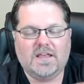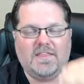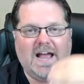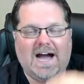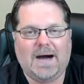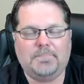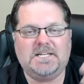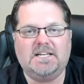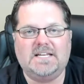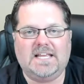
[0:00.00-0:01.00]
they opt
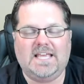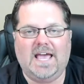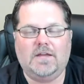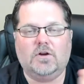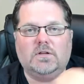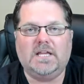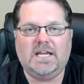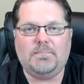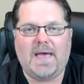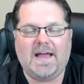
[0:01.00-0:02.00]
in to get your
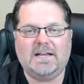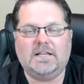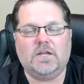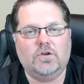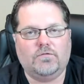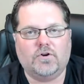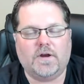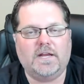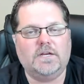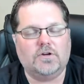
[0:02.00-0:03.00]
lead magnet that you've
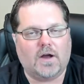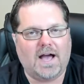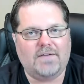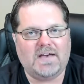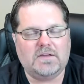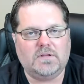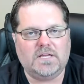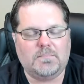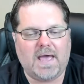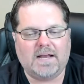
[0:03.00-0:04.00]
created, your high-value
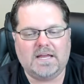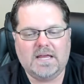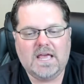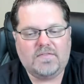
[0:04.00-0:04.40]
lead magnet.